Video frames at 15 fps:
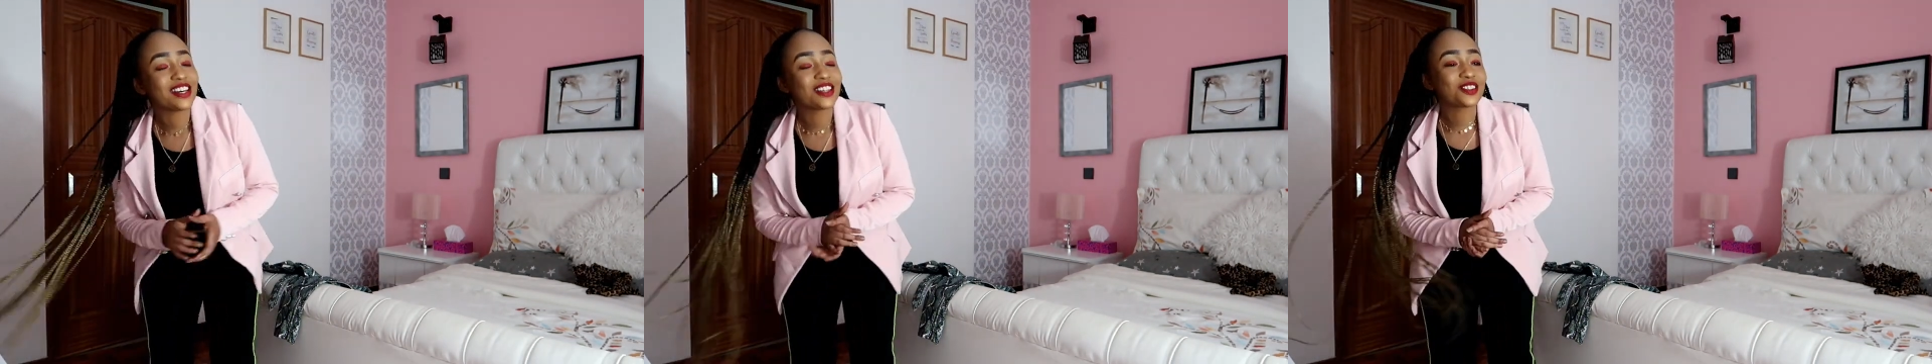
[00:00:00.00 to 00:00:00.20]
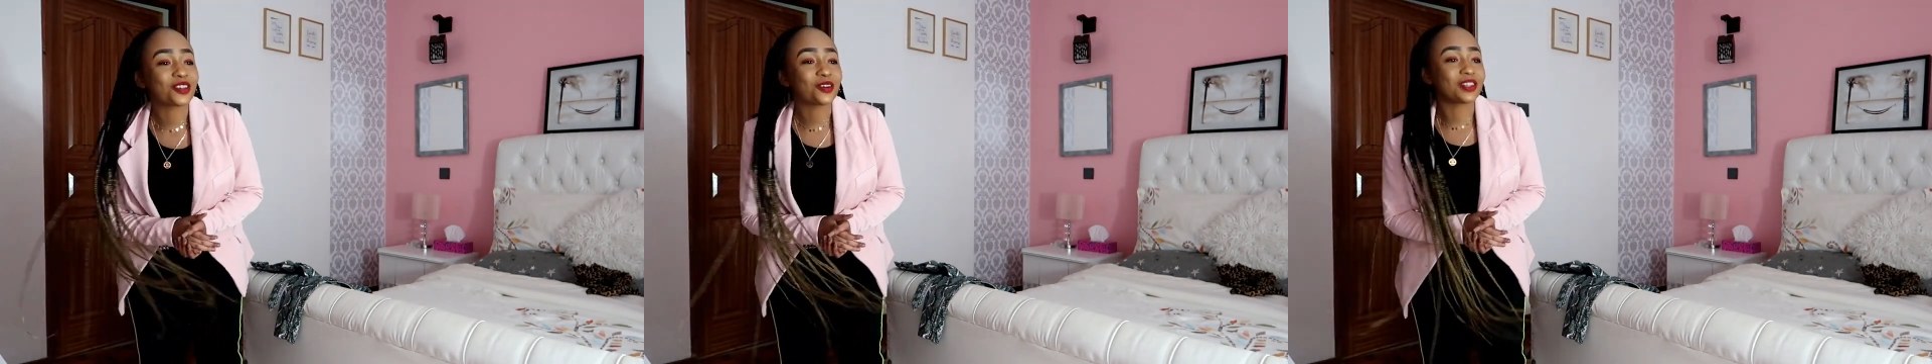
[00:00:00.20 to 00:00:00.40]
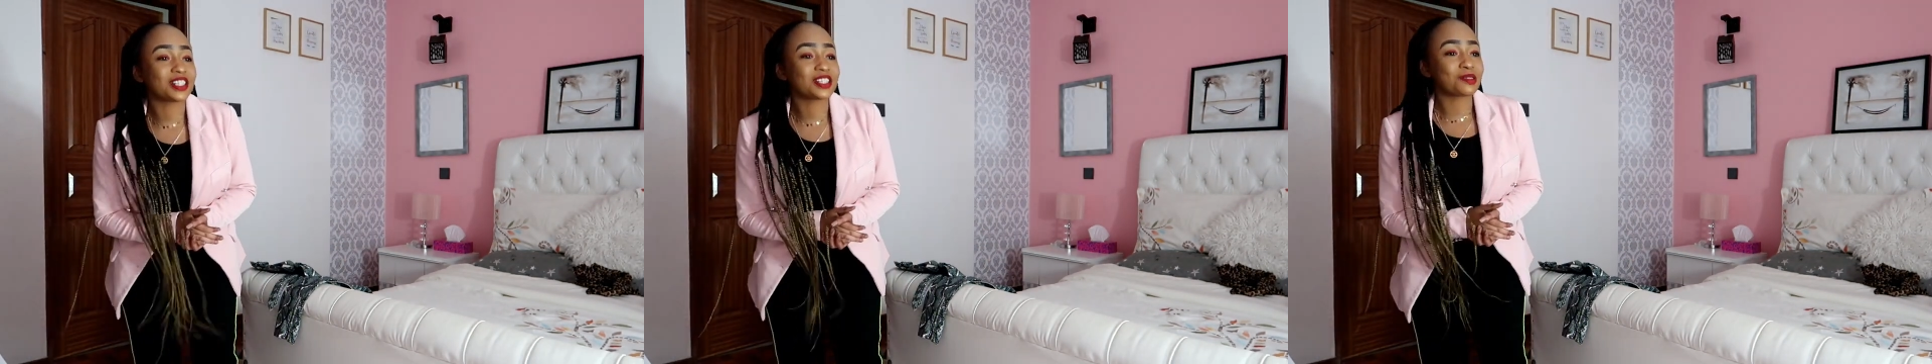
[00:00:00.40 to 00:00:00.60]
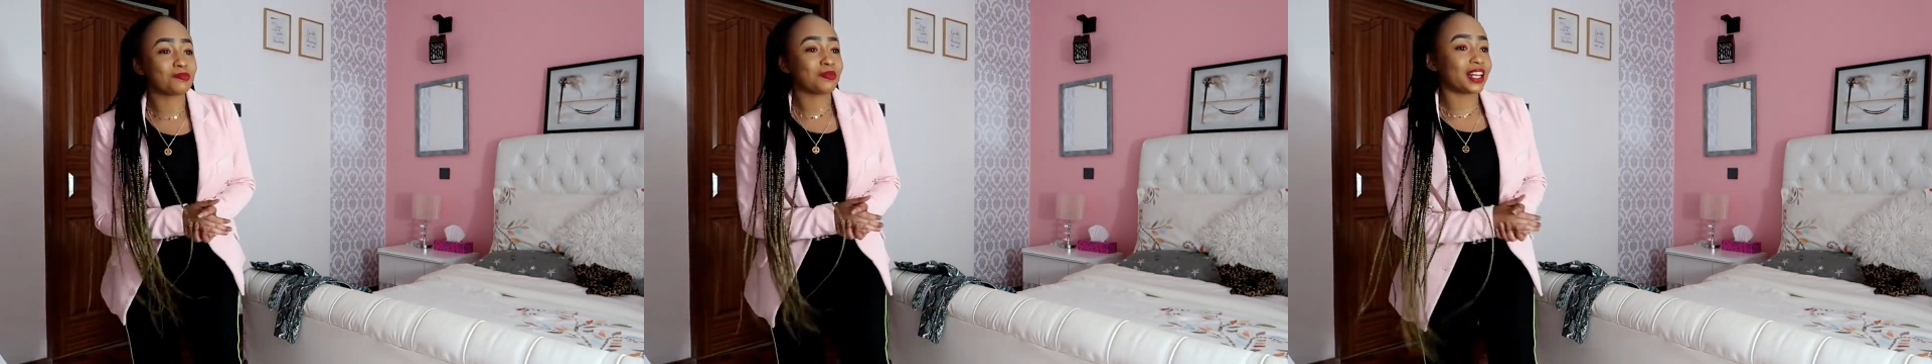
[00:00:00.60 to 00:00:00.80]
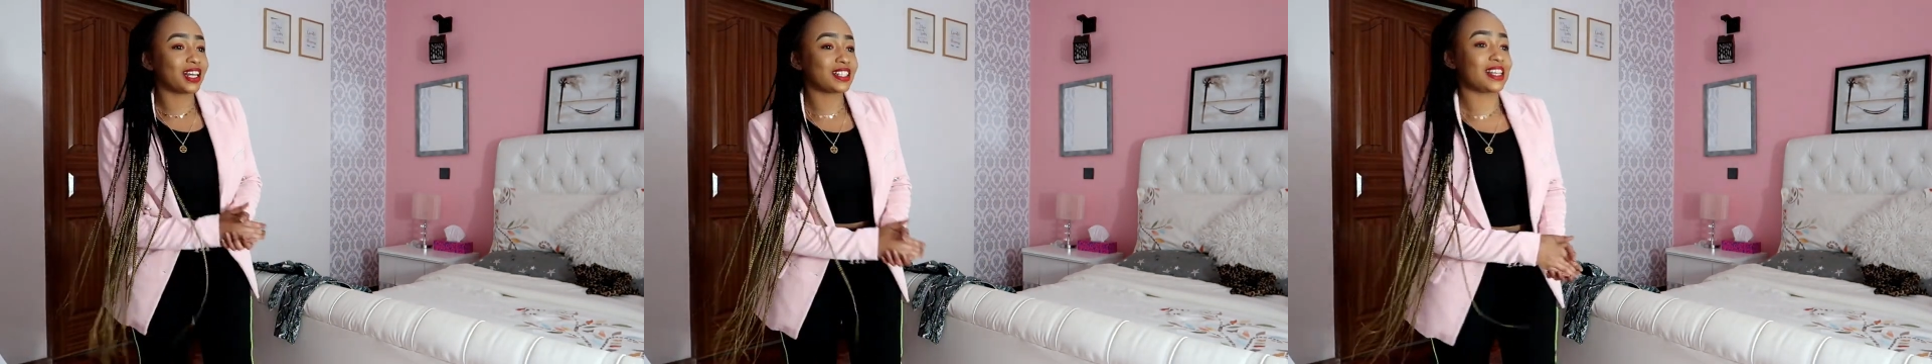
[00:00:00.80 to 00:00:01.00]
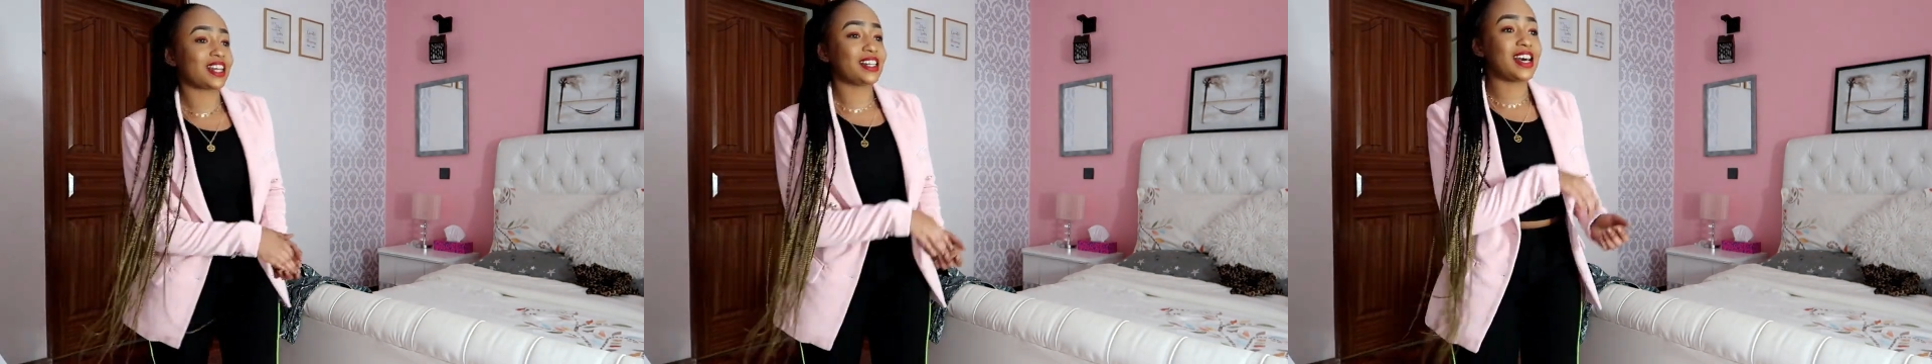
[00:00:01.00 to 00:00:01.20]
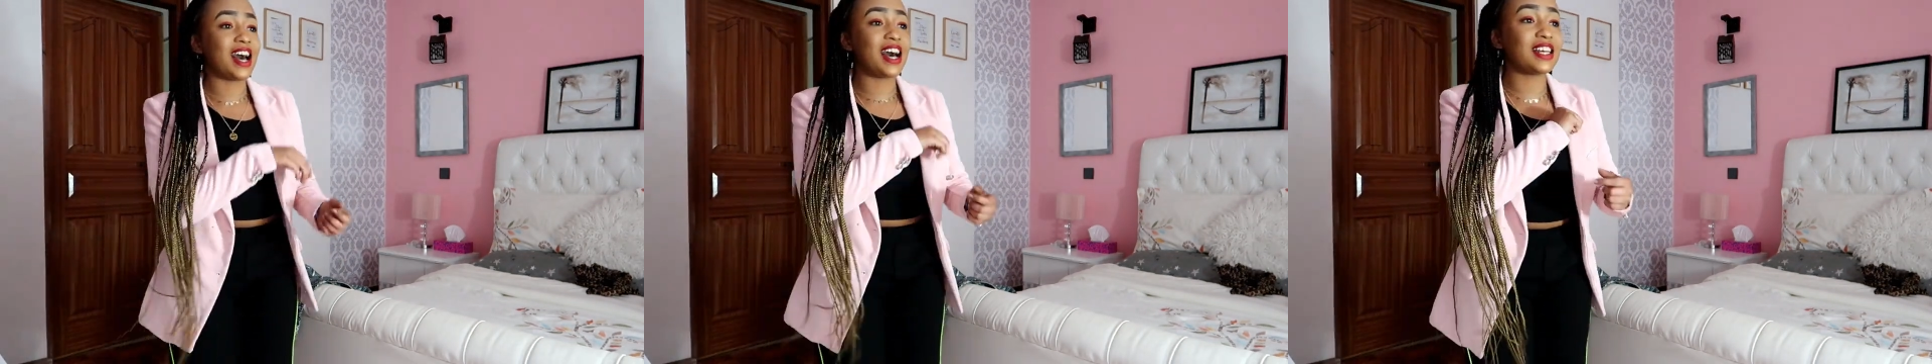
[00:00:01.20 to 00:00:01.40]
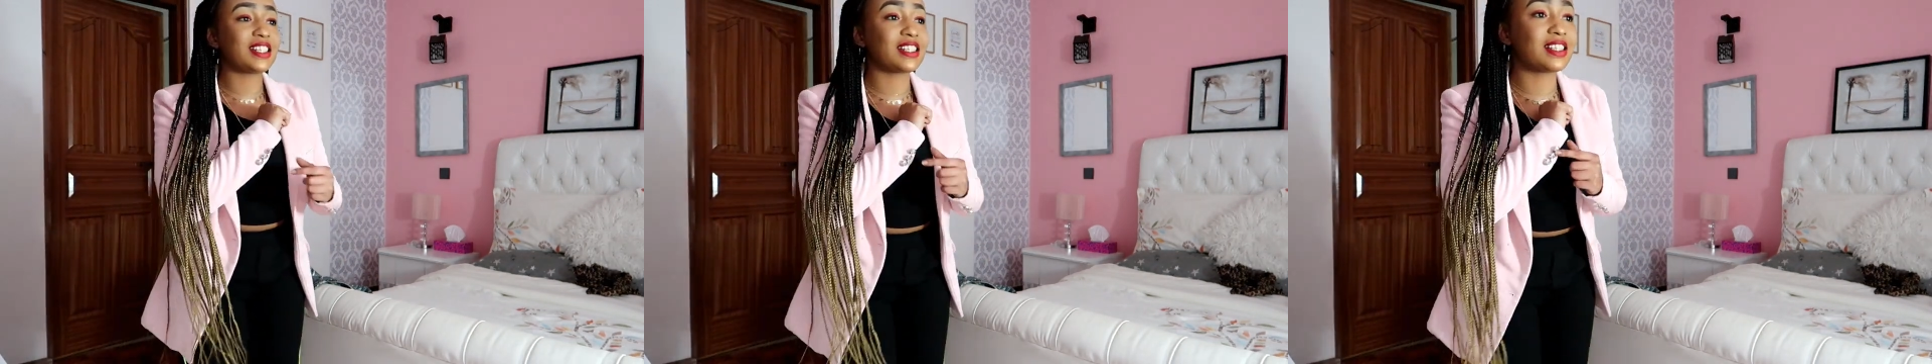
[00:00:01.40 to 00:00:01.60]
So with this blazer, it
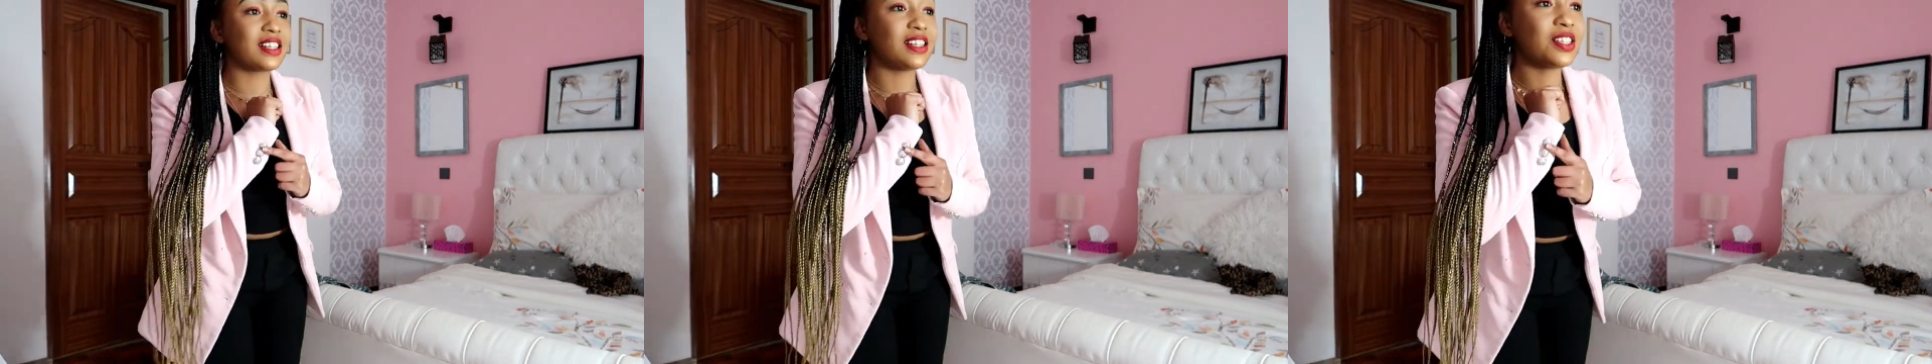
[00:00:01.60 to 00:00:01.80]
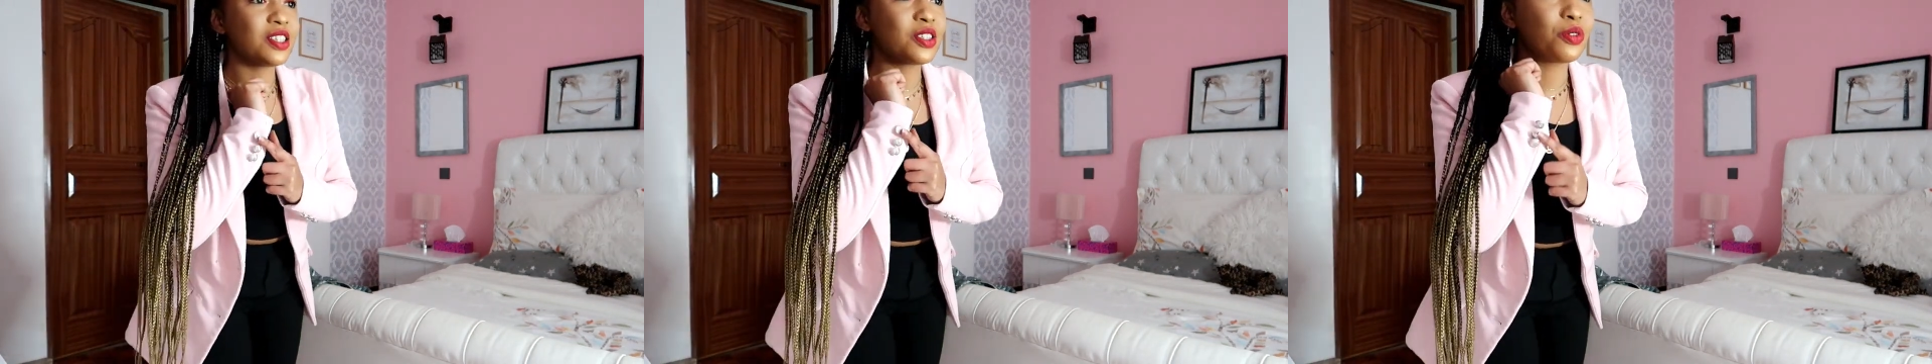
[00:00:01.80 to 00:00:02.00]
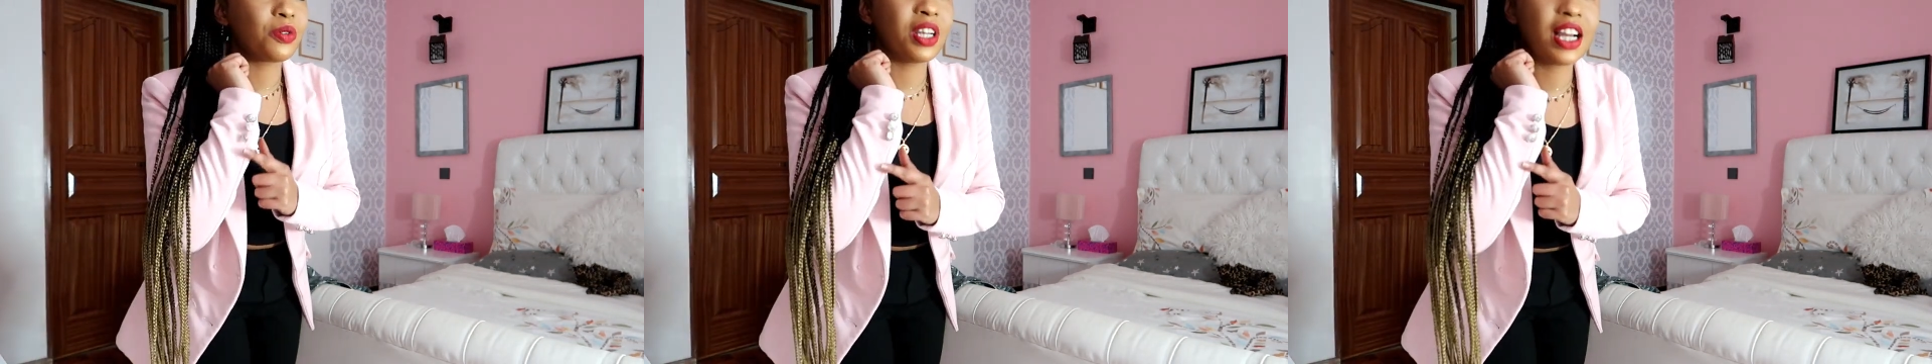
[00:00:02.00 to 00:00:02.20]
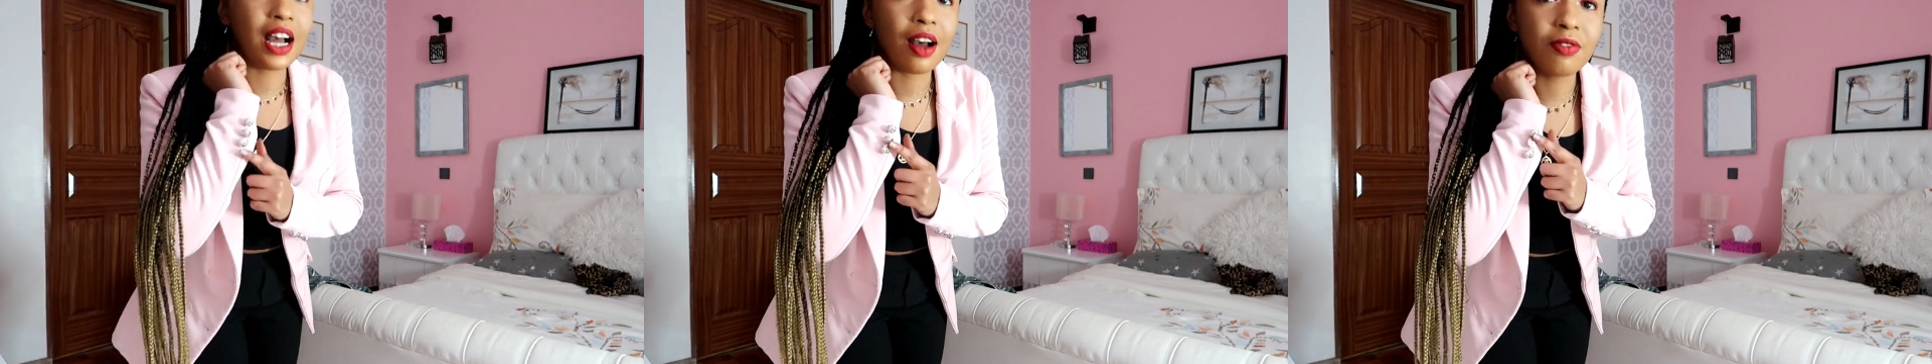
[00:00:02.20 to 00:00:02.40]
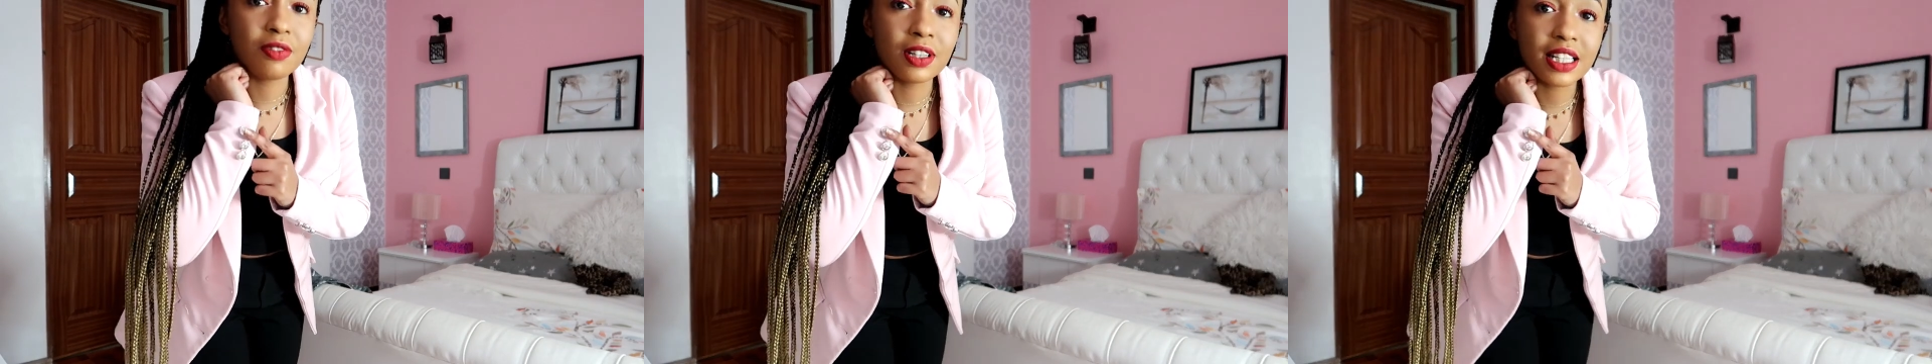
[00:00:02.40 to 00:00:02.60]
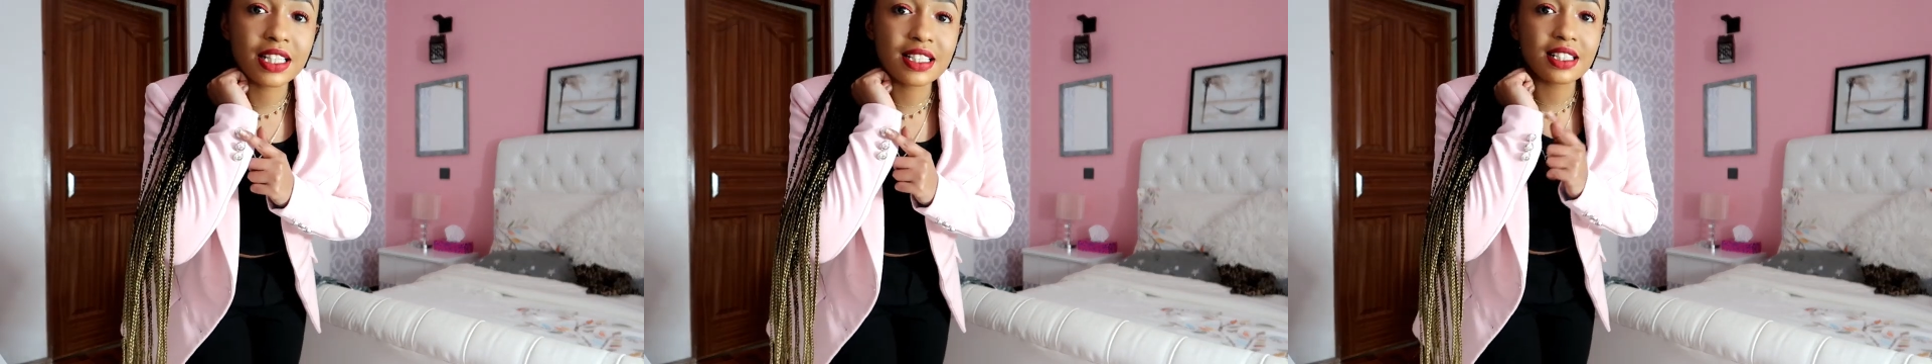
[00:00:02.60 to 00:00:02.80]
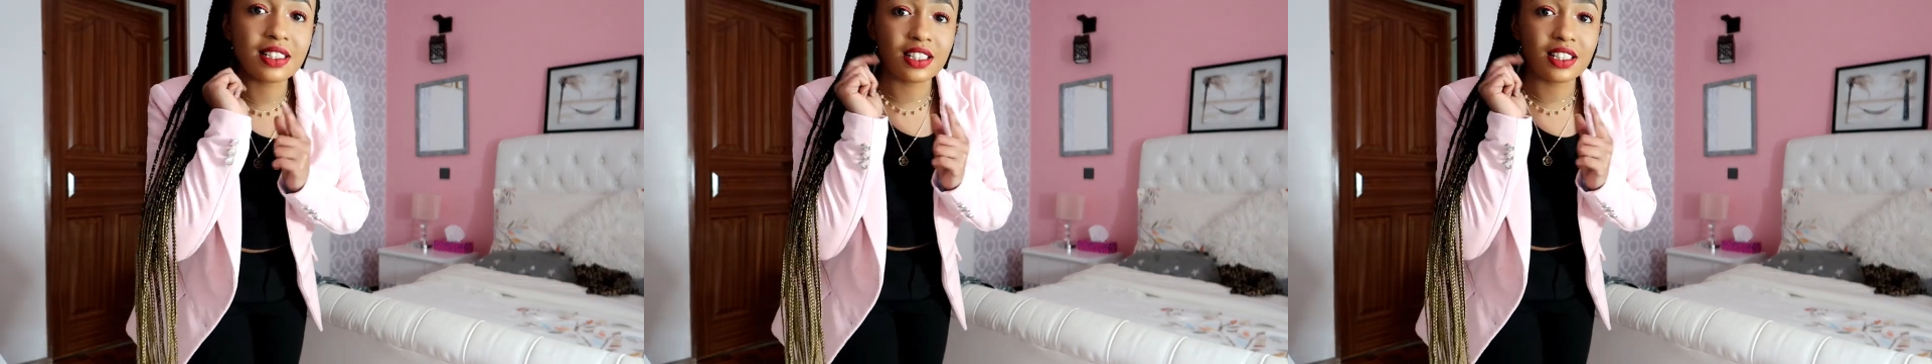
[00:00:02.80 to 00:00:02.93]
has these three cufflinks,